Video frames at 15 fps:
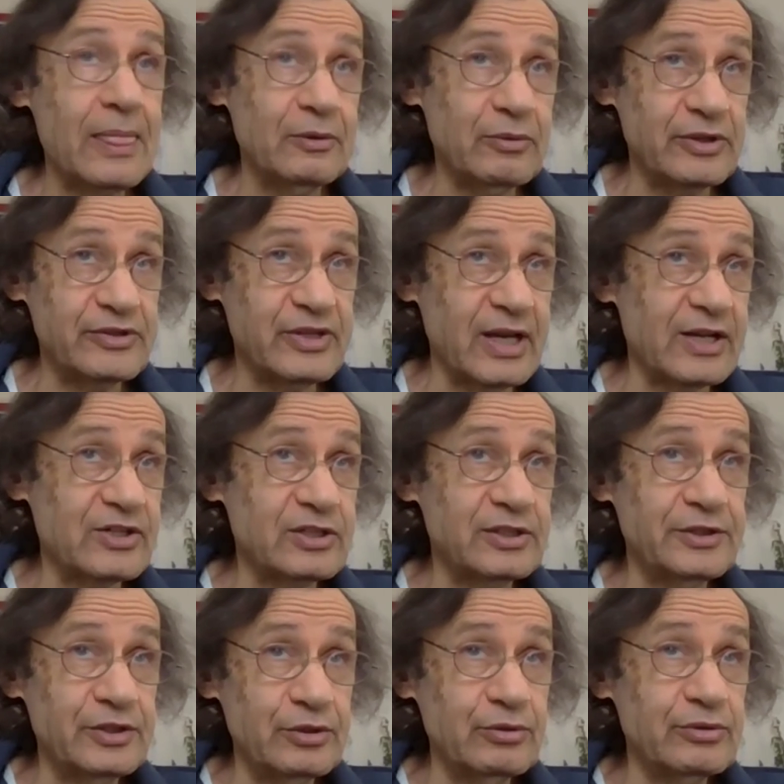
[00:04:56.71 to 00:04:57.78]
was
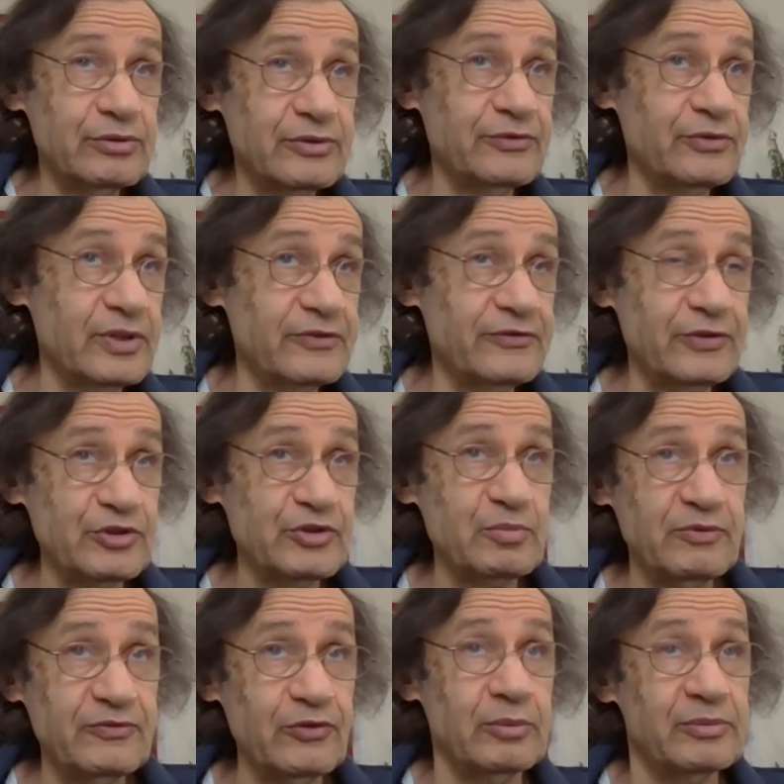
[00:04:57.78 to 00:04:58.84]
actually used for the first
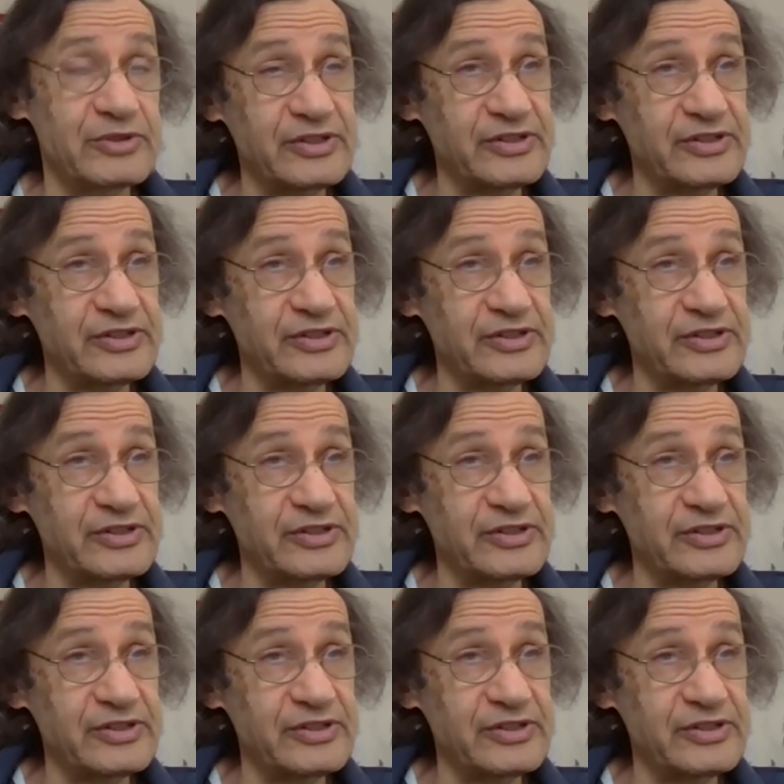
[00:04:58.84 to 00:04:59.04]
performance.